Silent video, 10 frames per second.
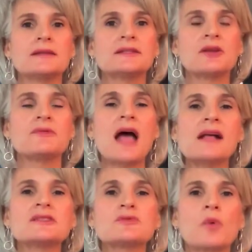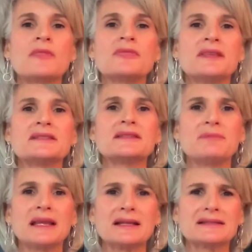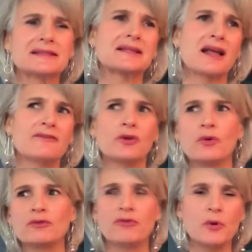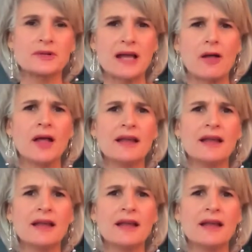So that's what this means. It's kind of an old folktale.